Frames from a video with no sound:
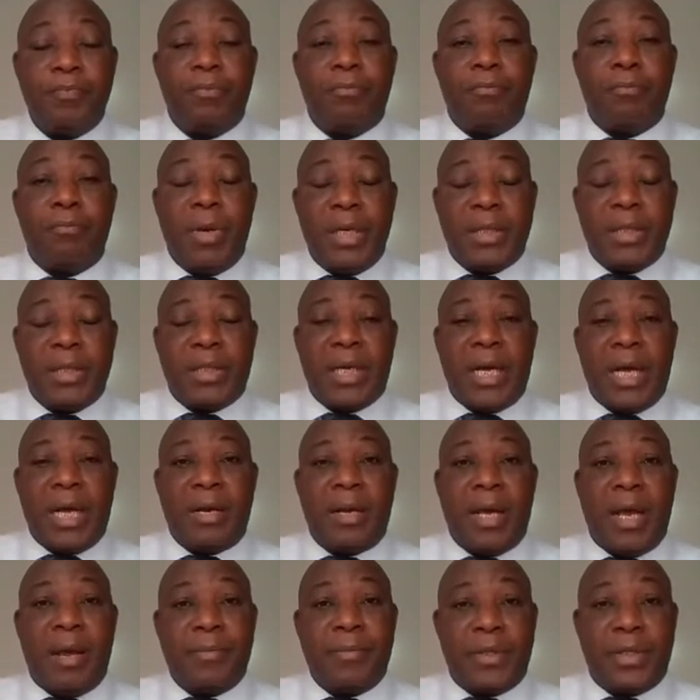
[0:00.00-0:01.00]
Meantime,
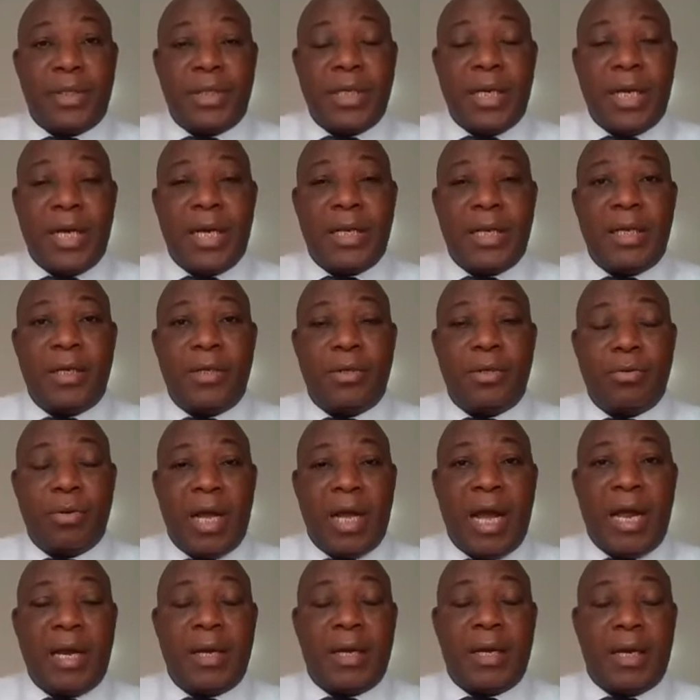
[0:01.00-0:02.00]
MTN in
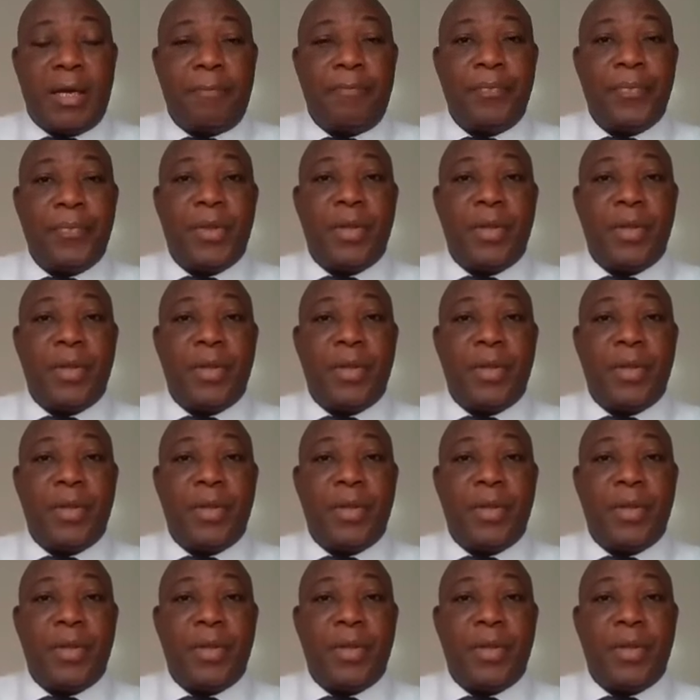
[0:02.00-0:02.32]
Uganda,